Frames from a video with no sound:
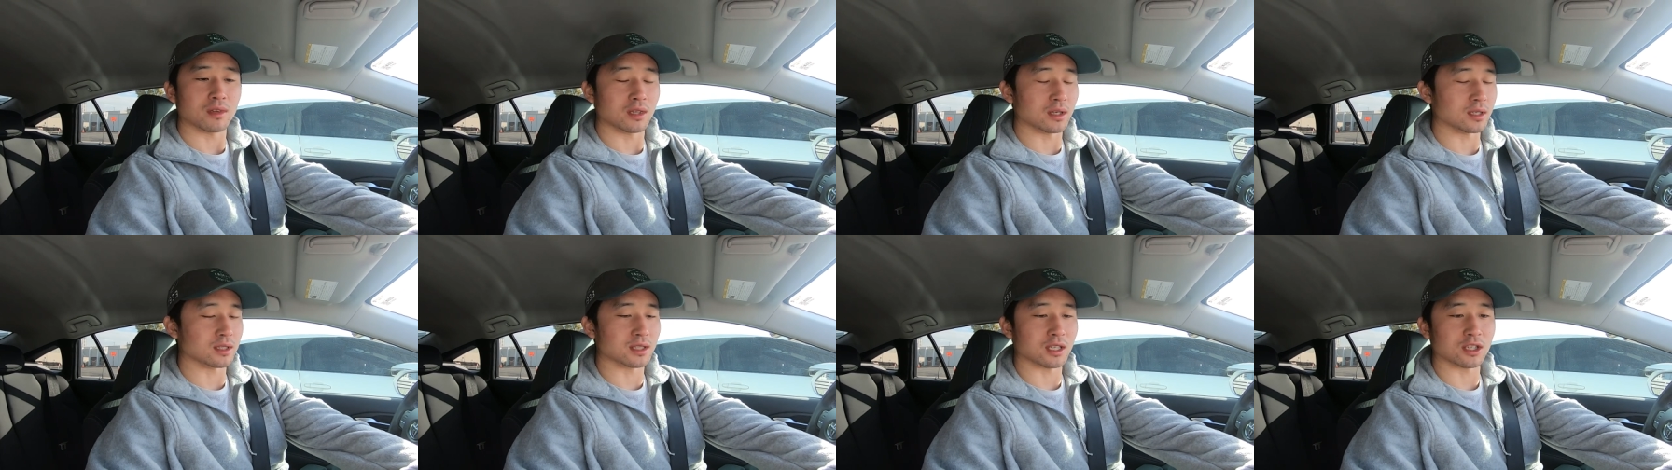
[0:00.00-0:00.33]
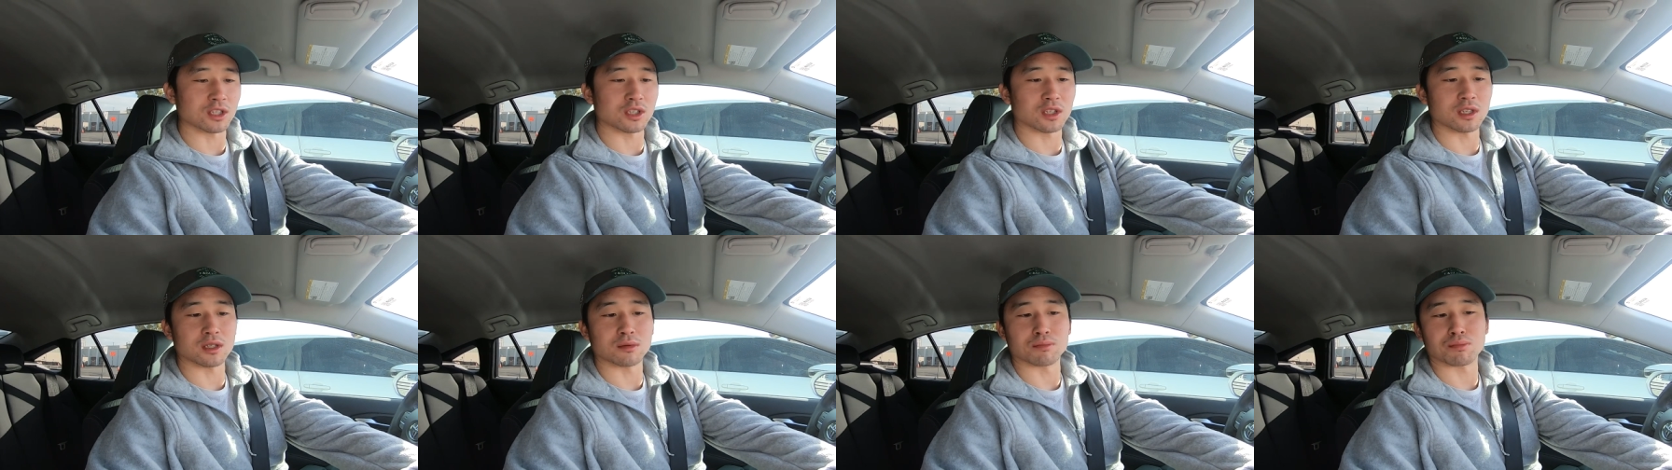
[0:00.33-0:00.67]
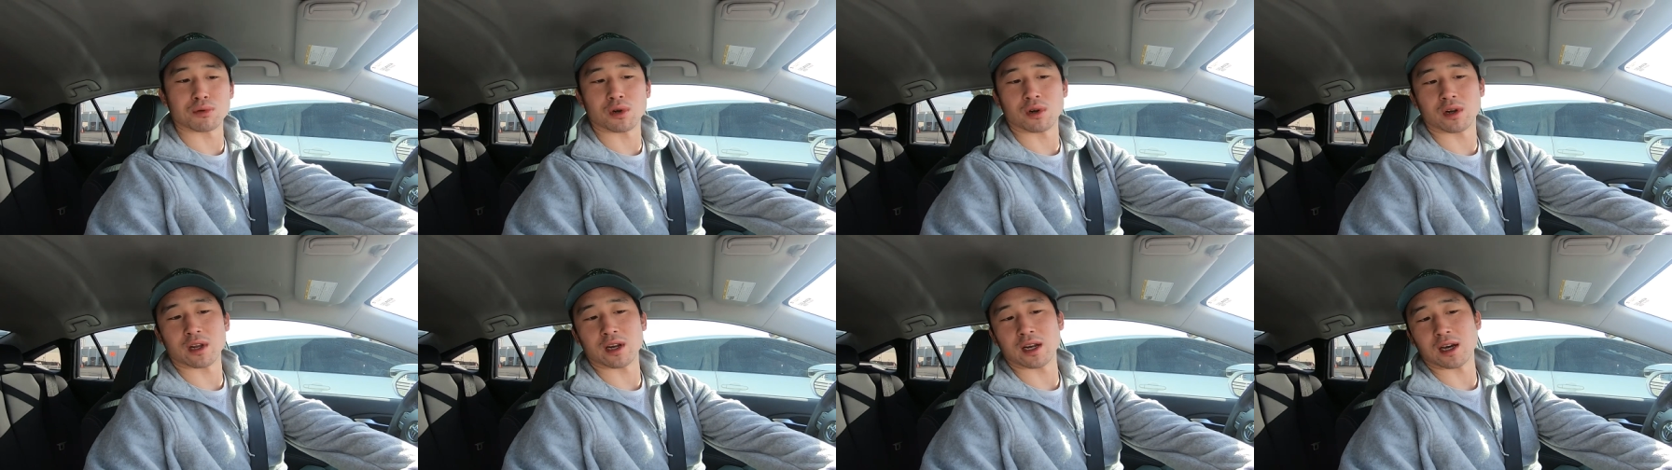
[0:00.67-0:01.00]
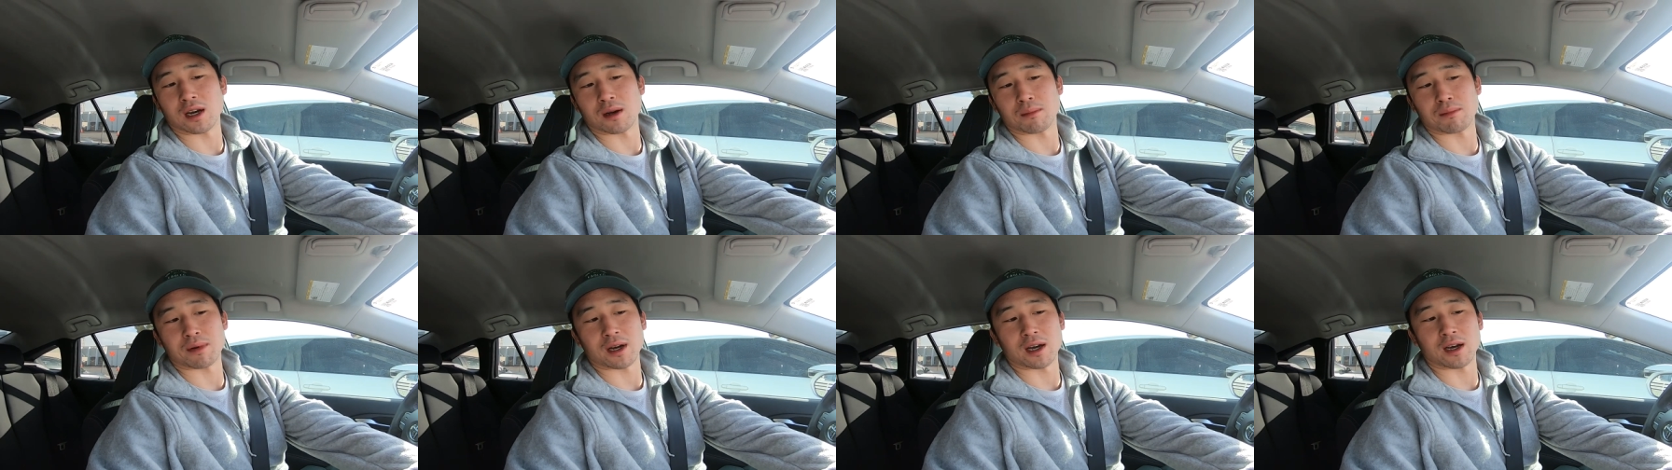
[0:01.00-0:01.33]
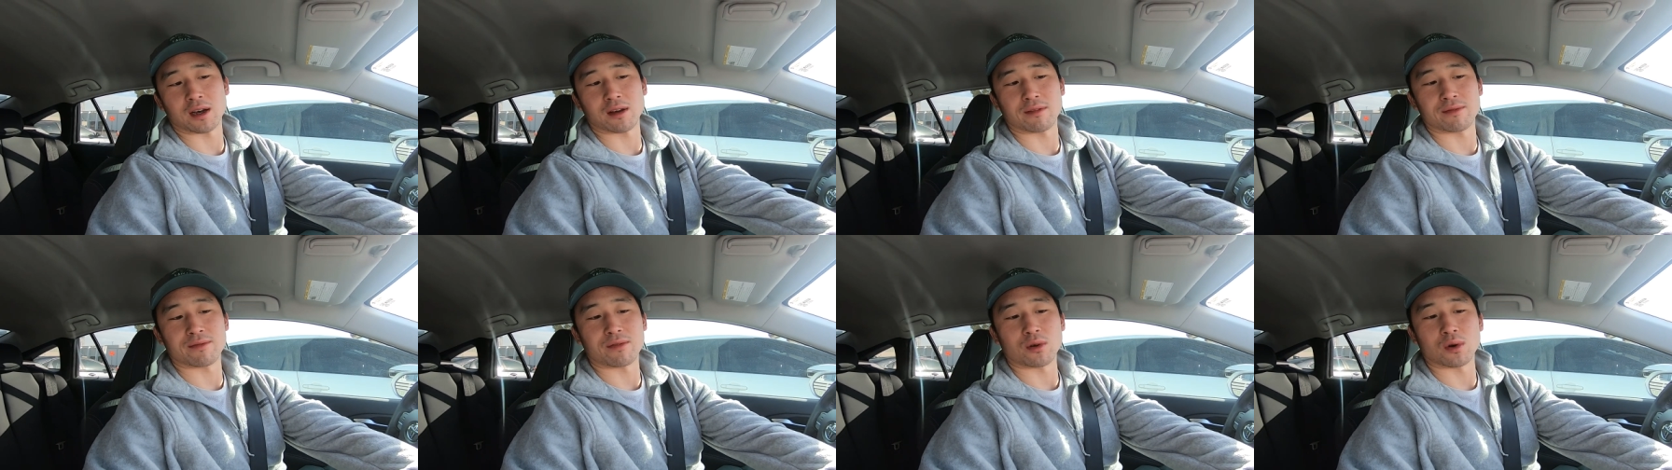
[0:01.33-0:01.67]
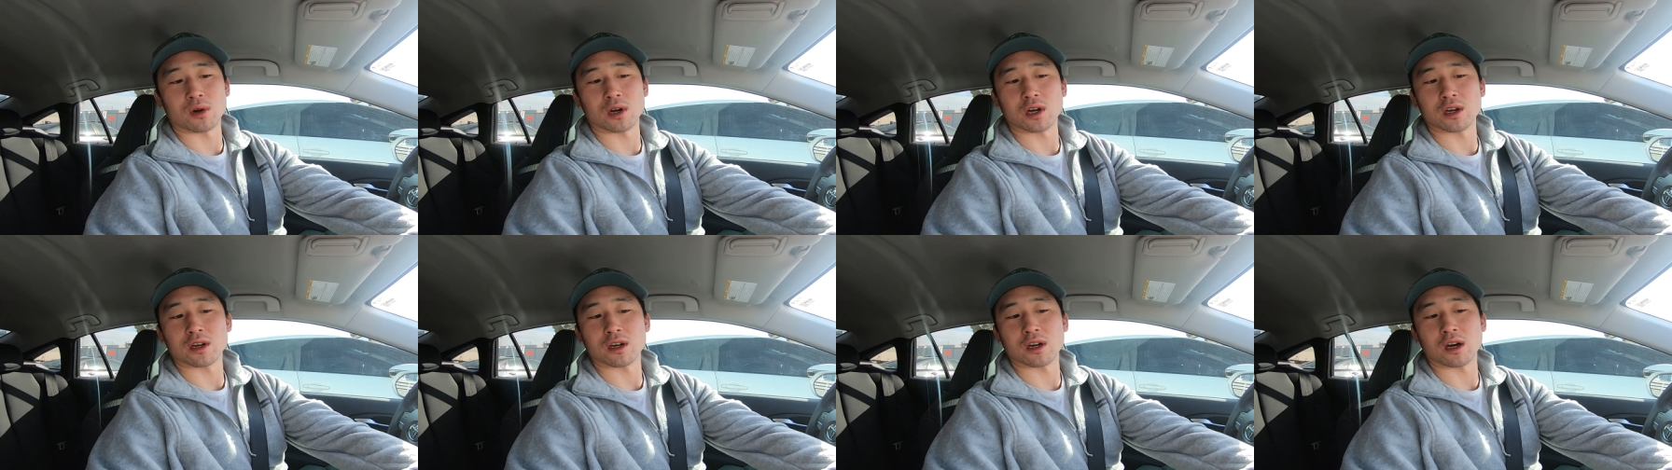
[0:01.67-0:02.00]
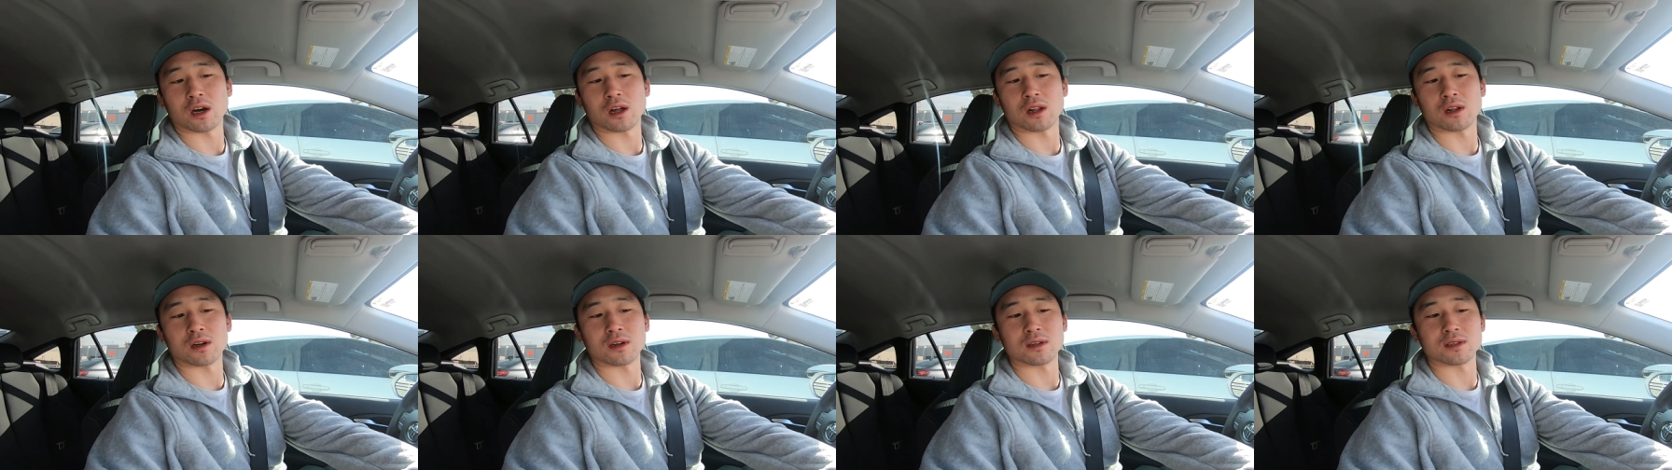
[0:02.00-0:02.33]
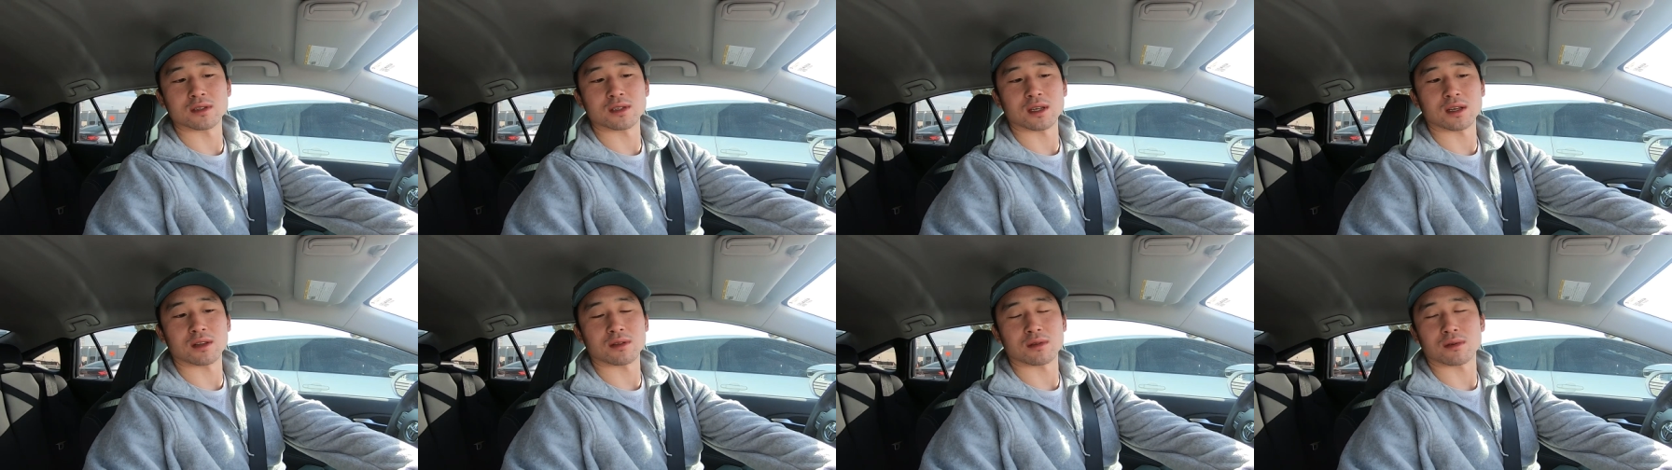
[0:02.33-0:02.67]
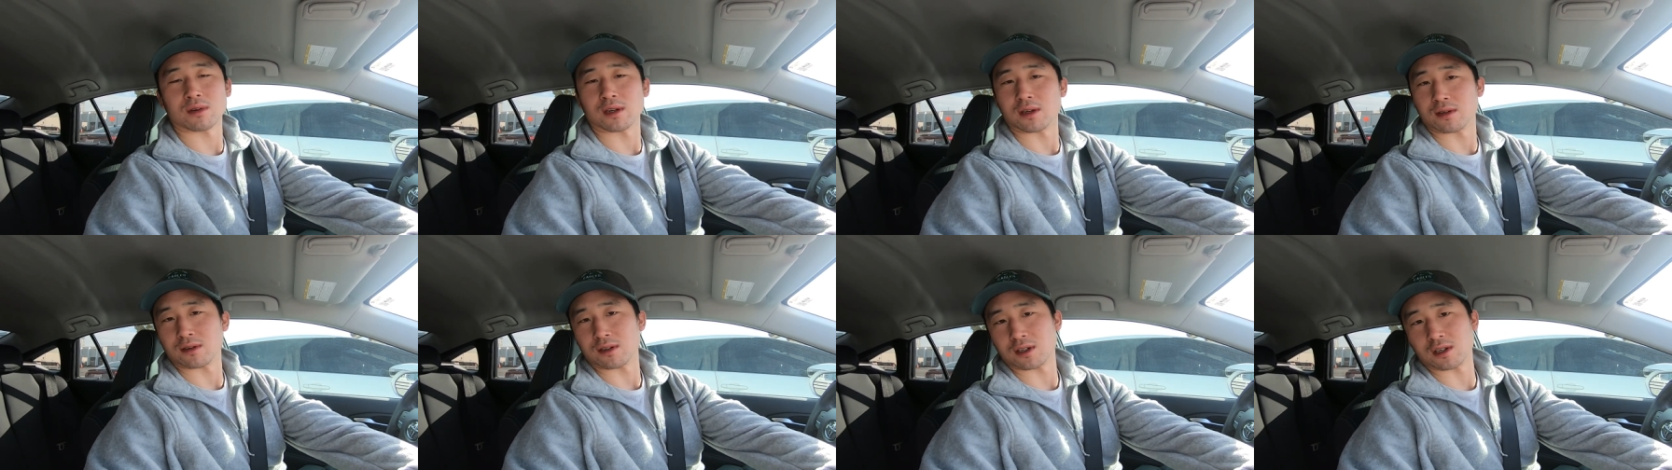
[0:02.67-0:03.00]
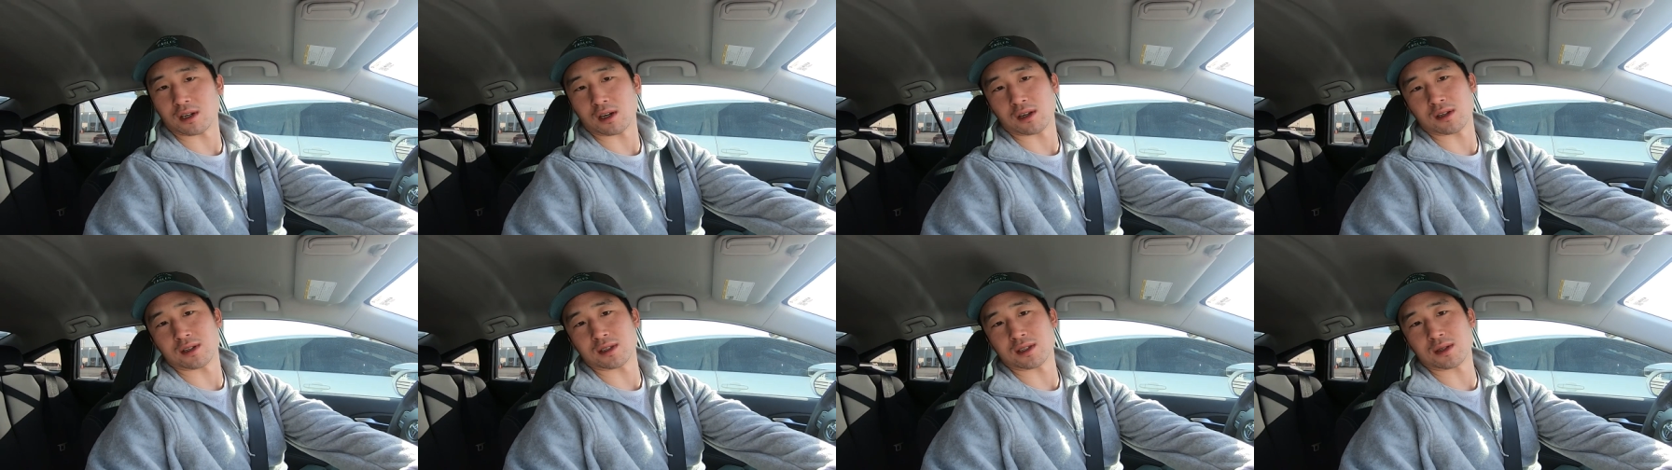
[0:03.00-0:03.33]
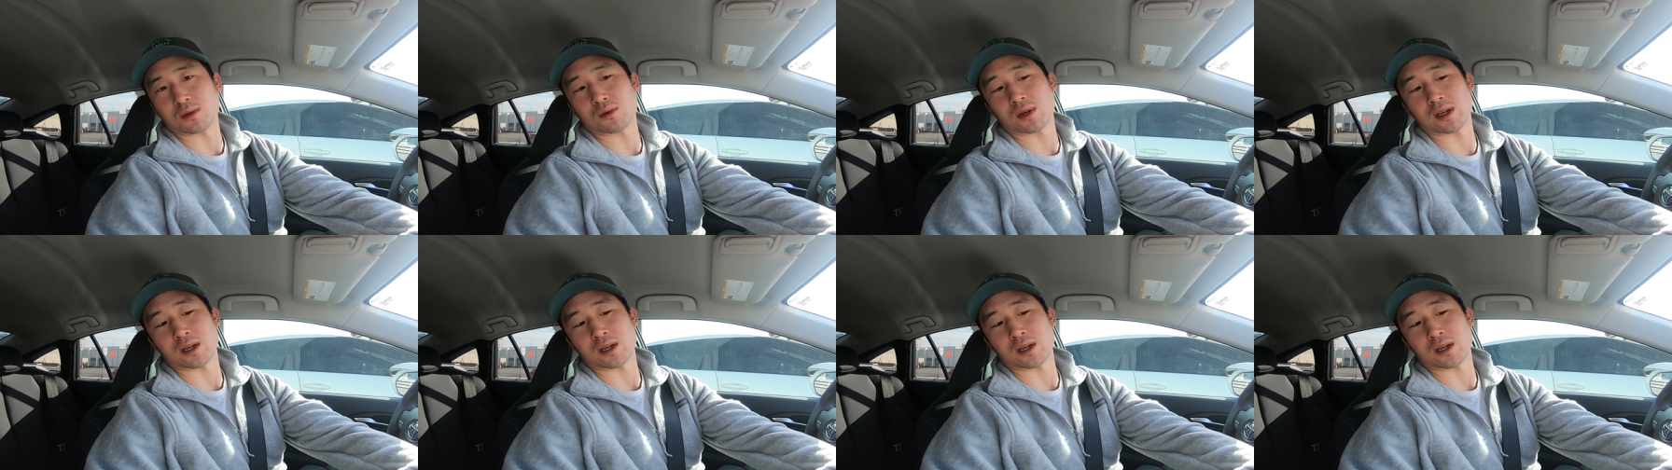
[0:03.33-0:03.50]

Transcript: essentially, is broken out by $400 and $300.